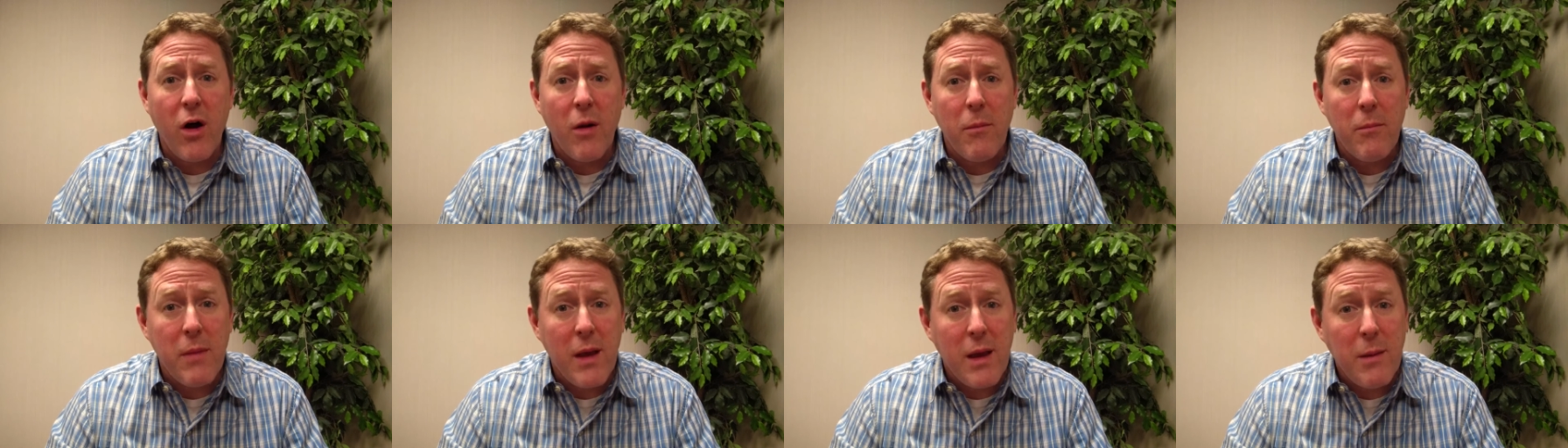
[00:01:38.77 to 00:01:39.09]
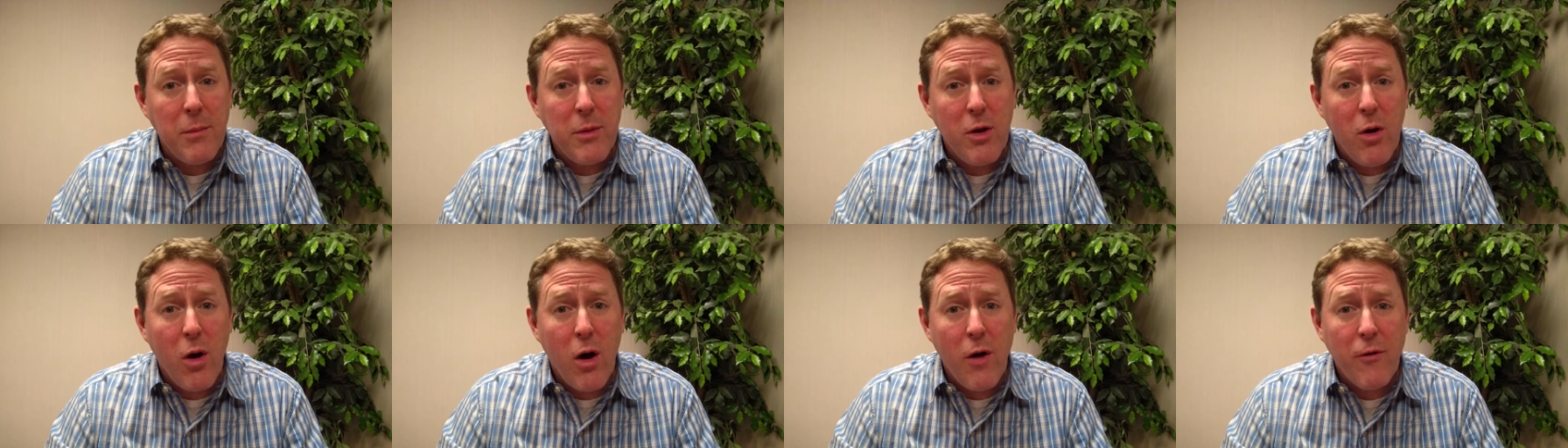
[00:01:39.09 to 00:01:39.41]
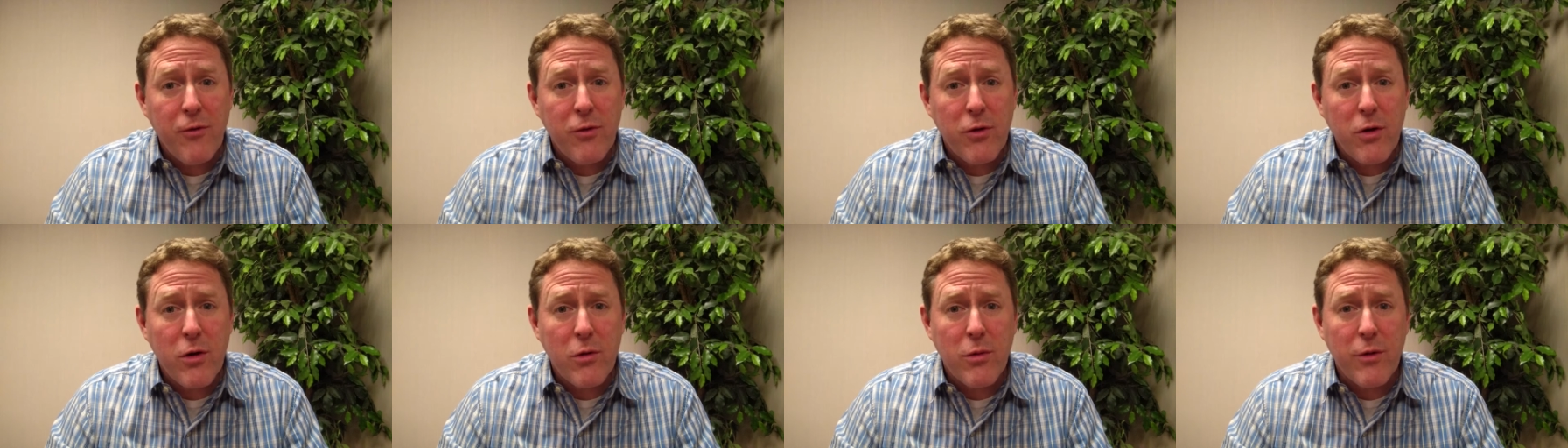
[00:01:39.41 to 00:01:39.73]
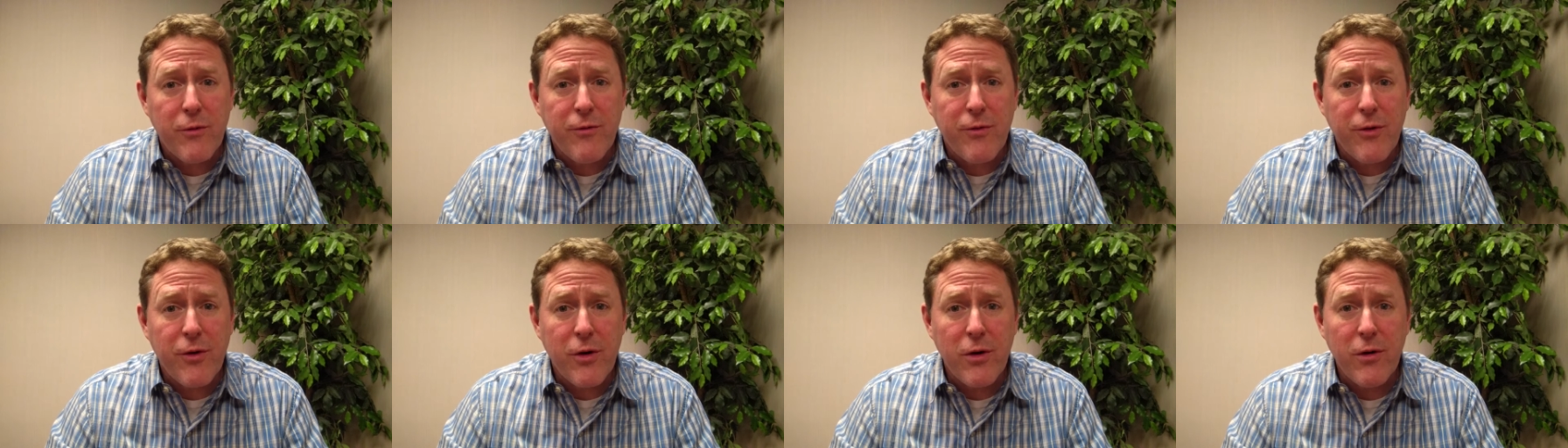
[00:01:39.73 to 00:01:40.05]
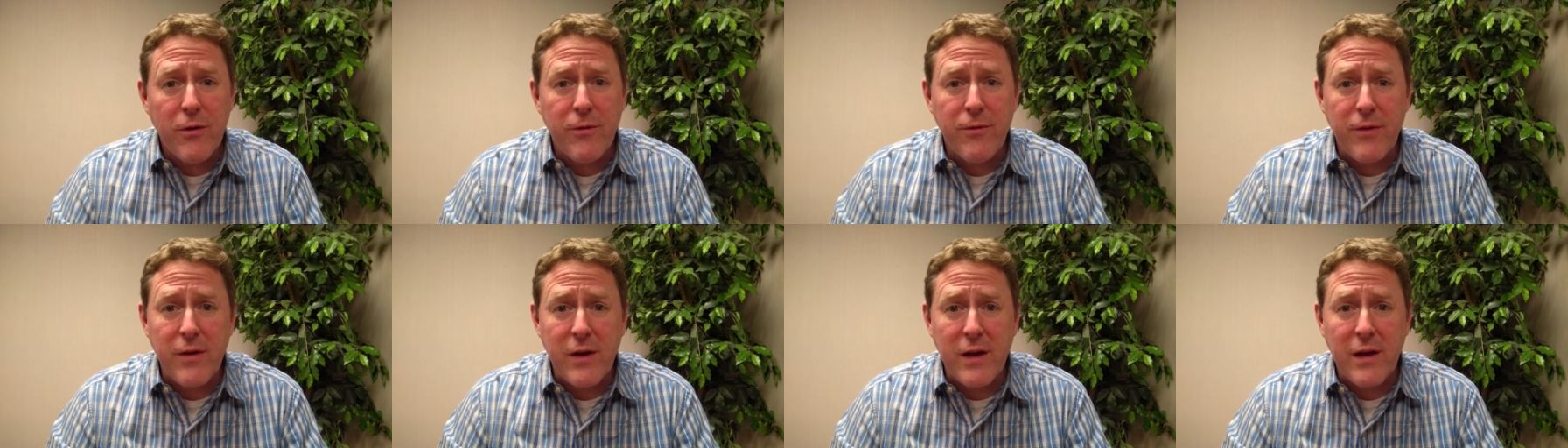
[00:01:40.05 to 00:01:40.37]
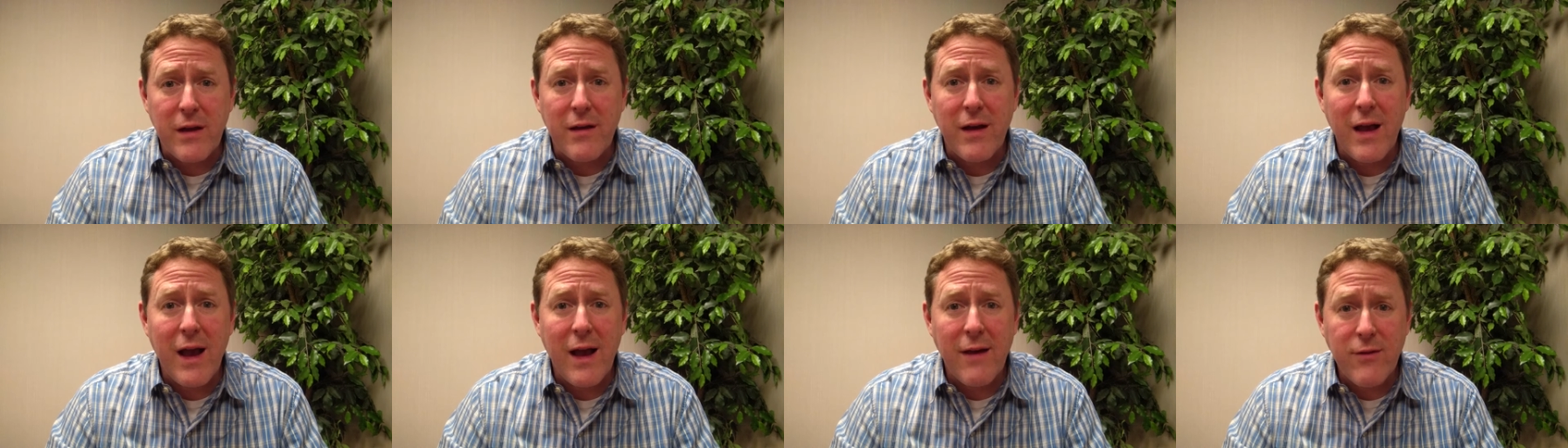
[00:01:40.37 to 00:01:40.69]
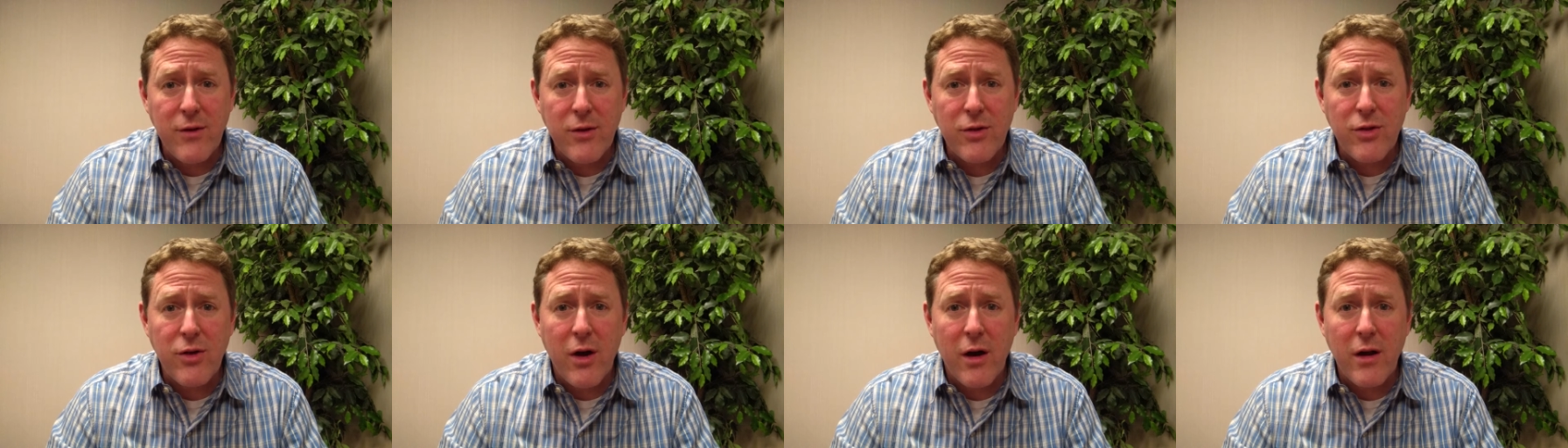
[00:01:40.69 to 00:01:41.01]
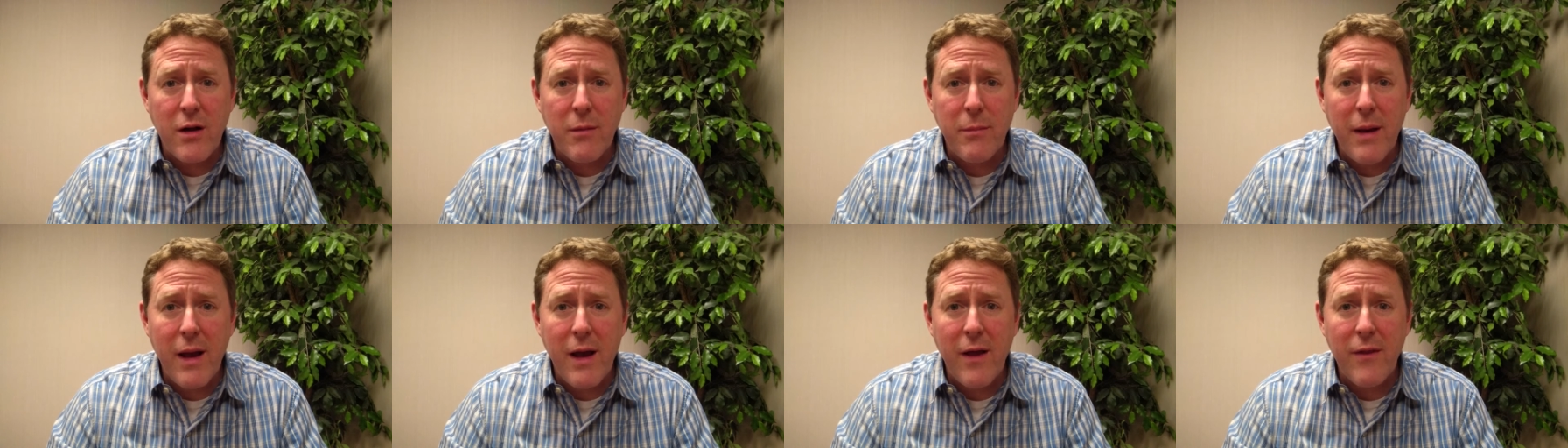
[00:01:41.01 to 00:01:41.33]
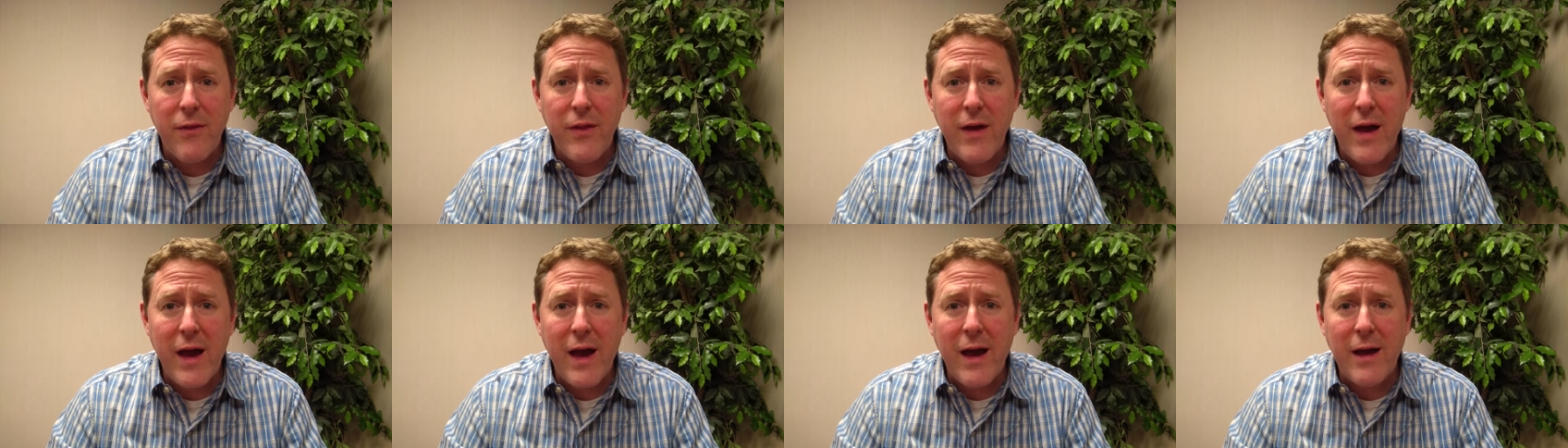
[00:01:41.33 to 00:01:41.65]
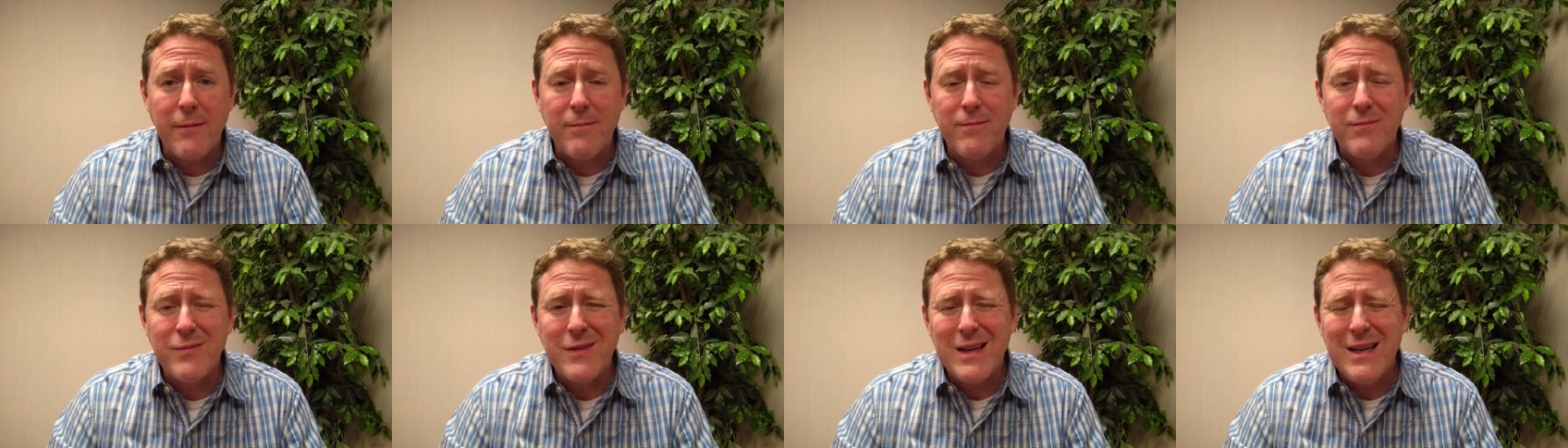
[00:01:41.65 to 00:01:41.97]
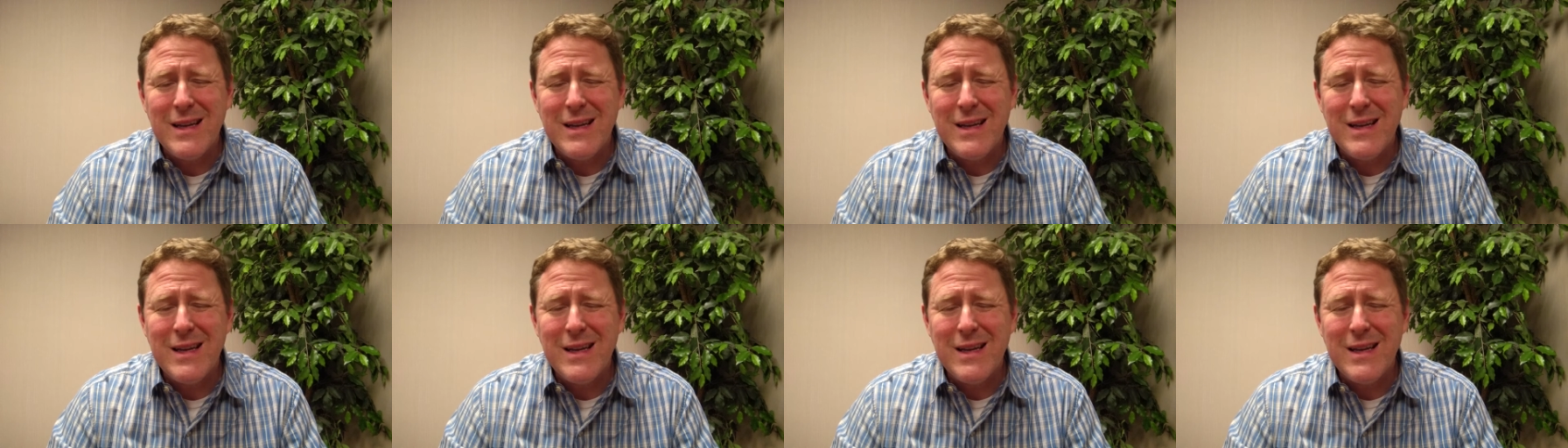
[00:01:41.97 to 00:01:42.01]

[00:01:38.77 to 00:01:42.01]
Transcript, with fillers: maybe offer a referral fee. Have you thought about that?